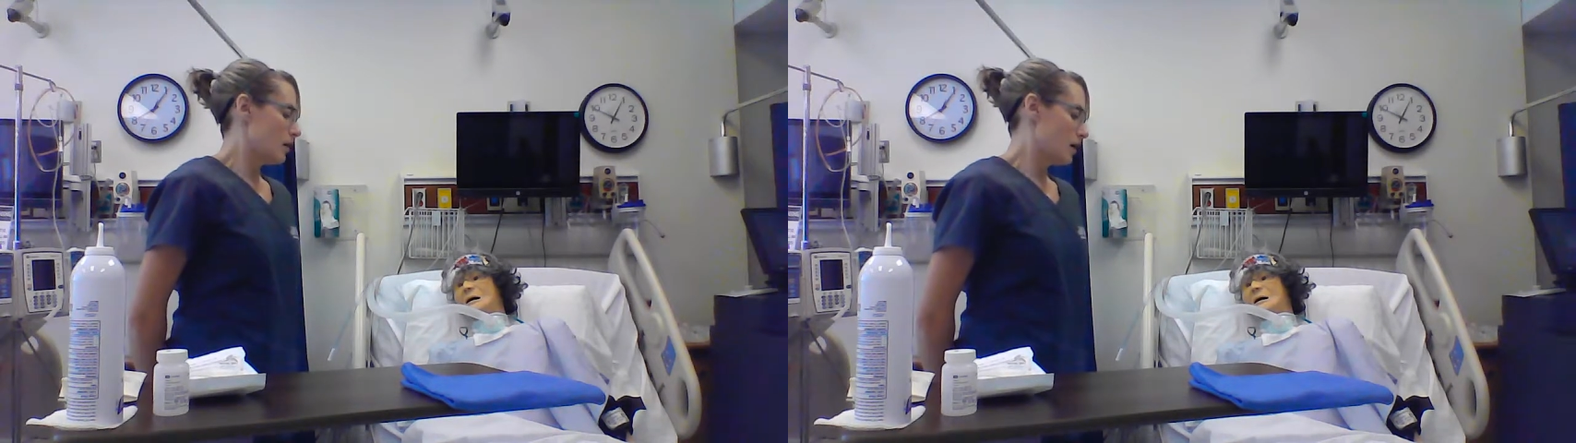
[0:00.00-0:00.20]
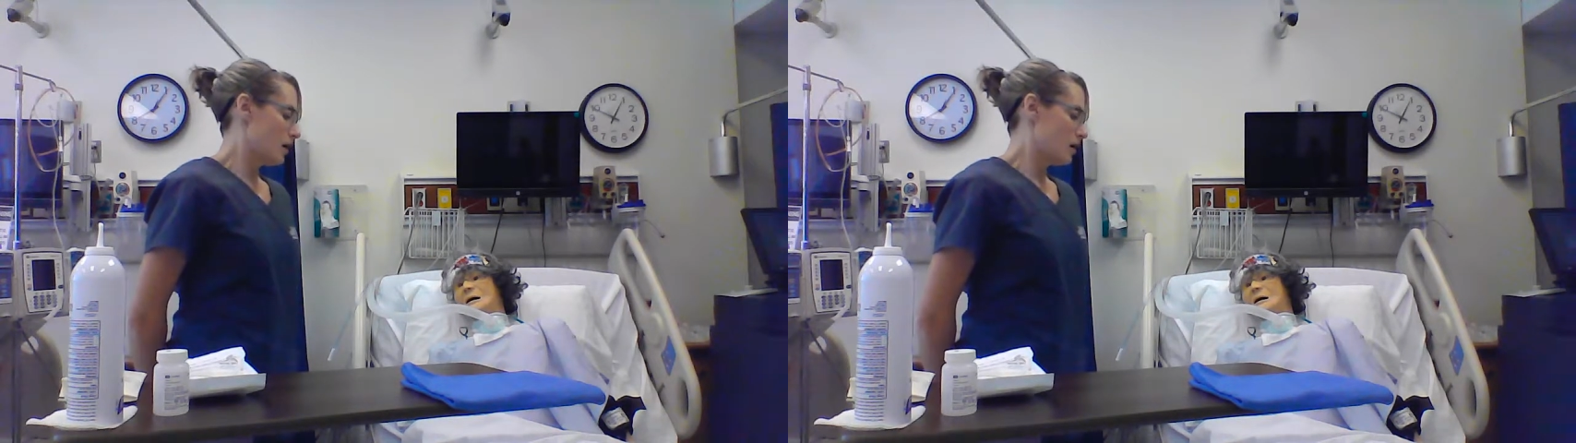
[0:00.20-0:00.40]

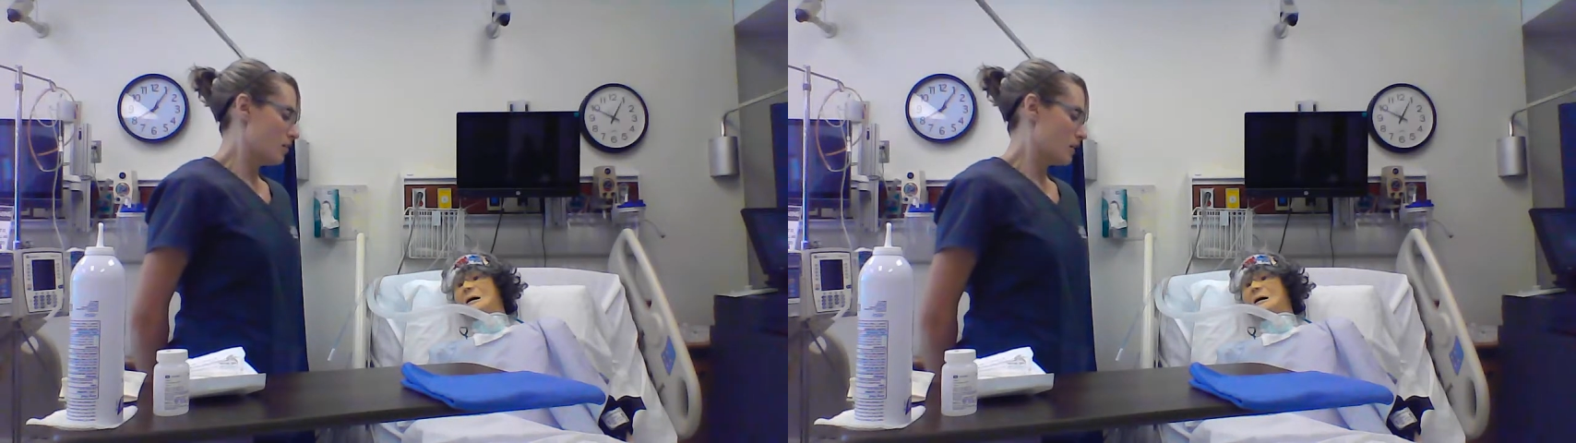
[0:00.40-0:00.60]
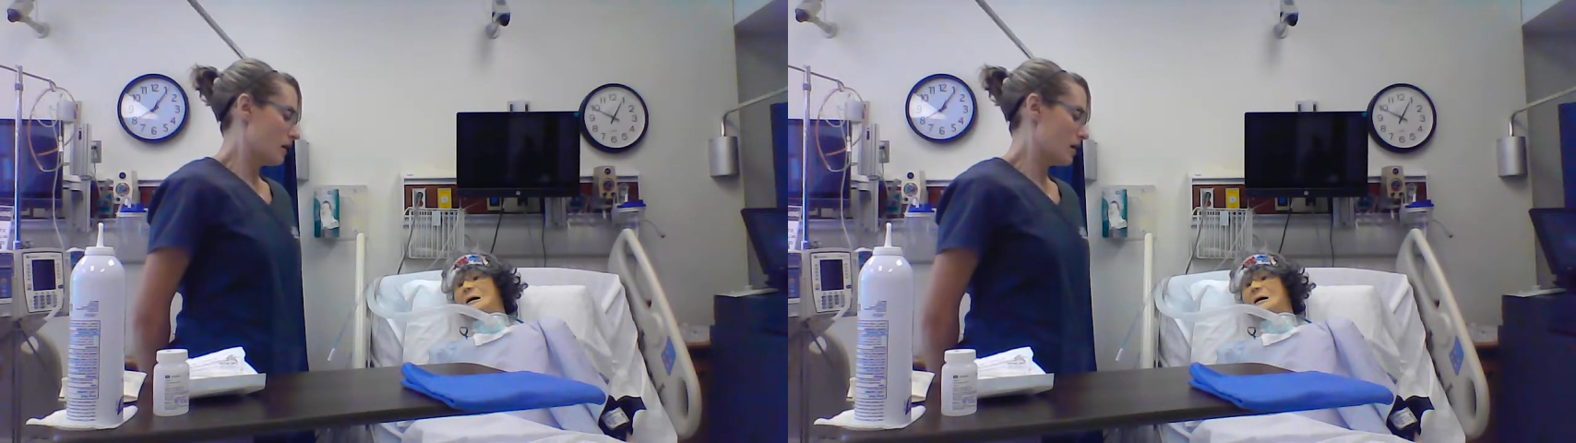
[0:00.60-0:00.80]

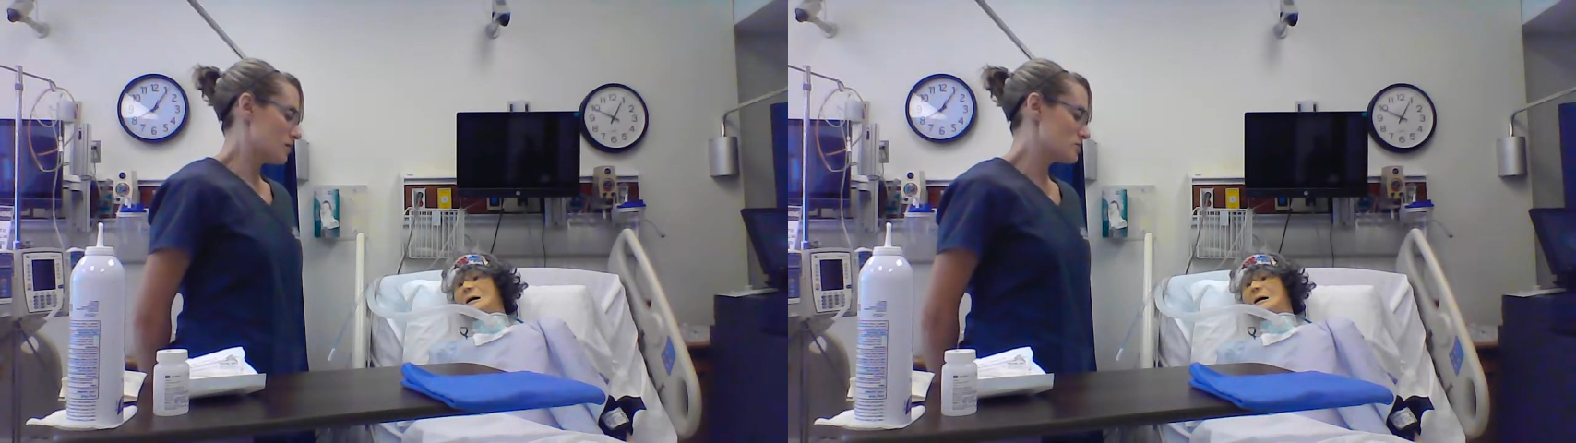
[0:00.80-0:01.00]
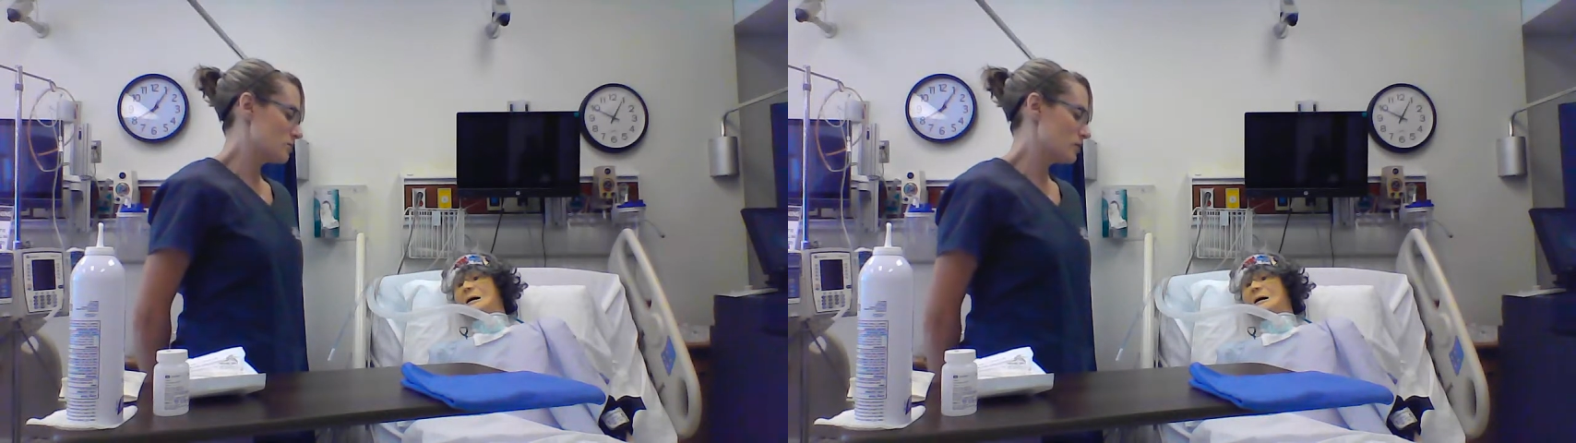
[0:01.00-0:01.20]
I
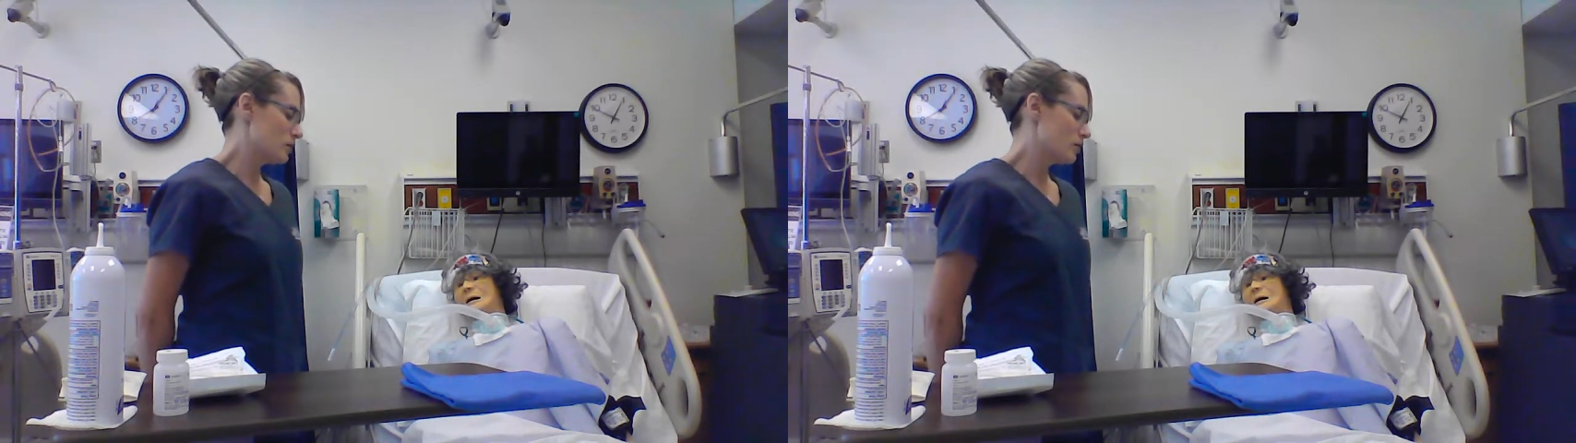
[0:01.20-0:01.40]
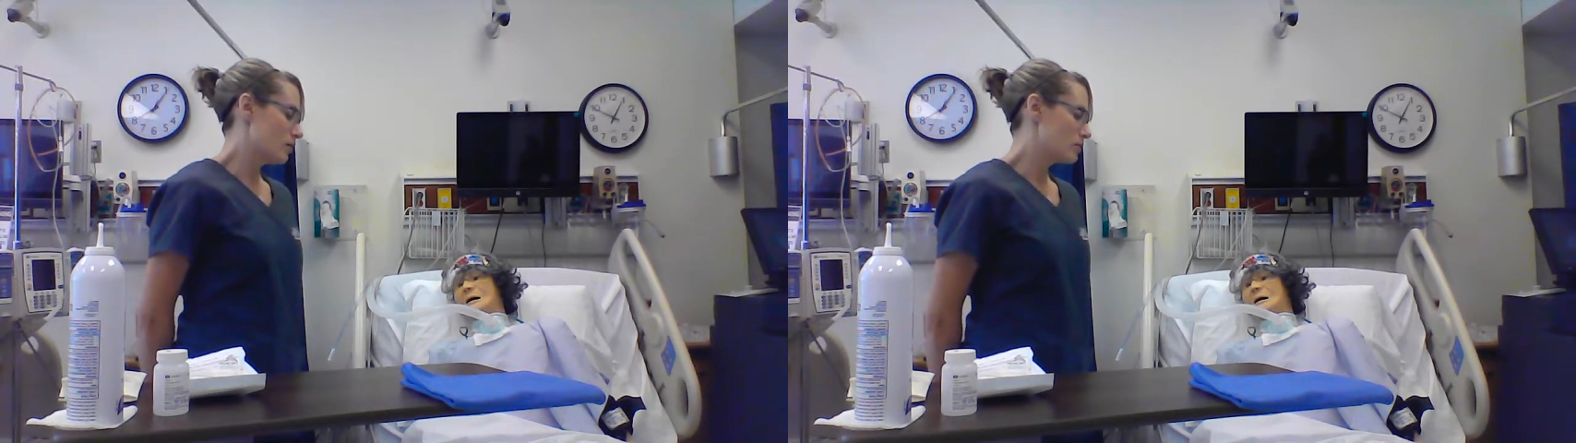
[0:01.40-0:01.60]
also want to
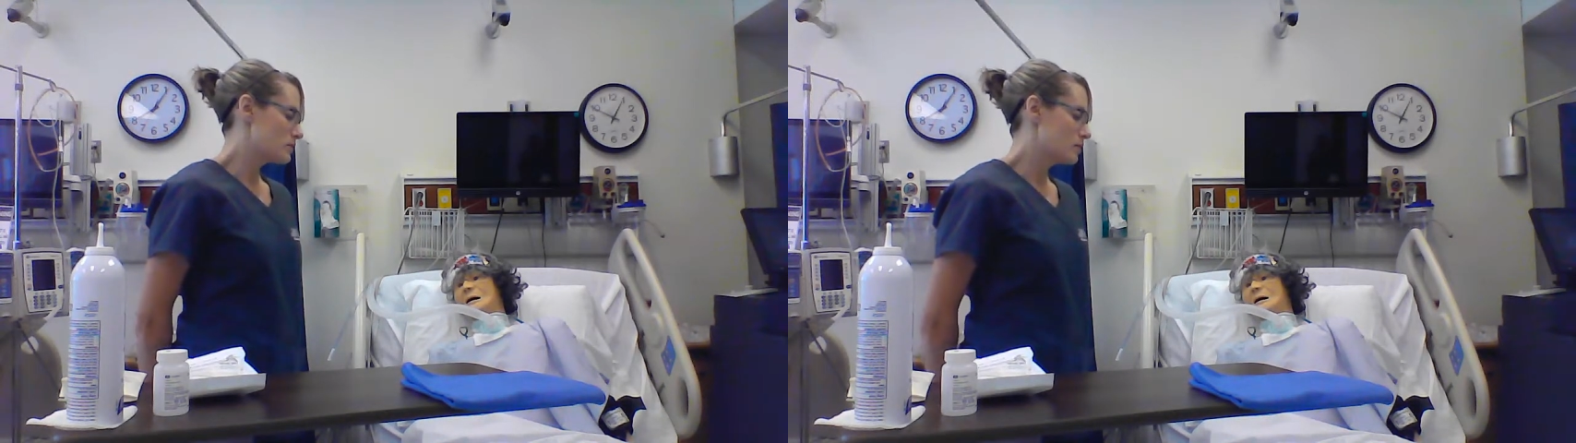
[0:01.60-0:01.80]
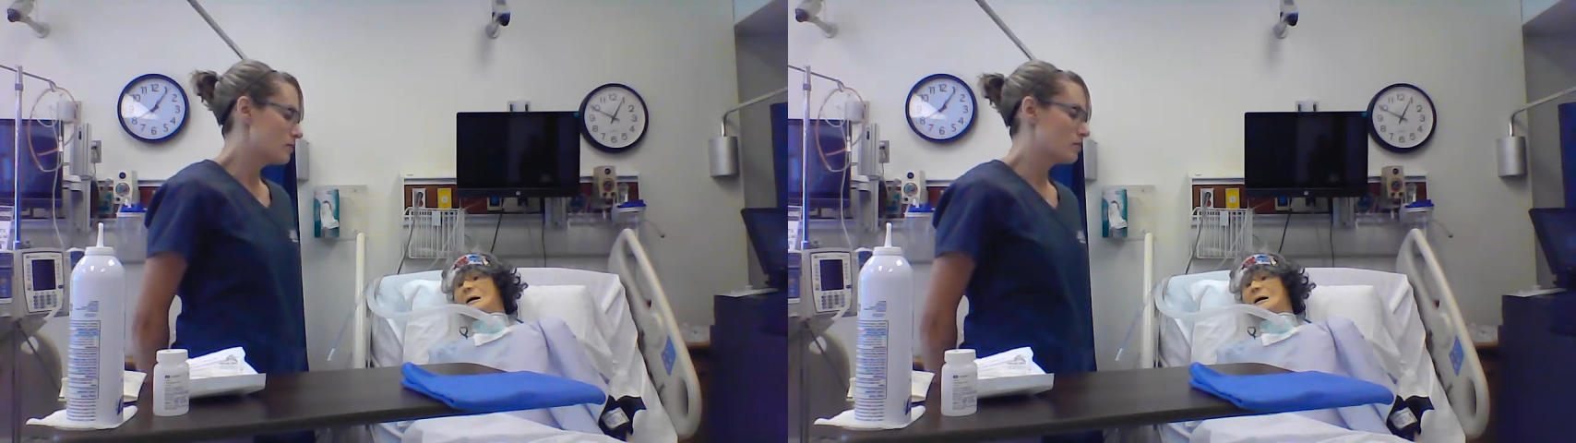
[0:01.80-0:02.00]
note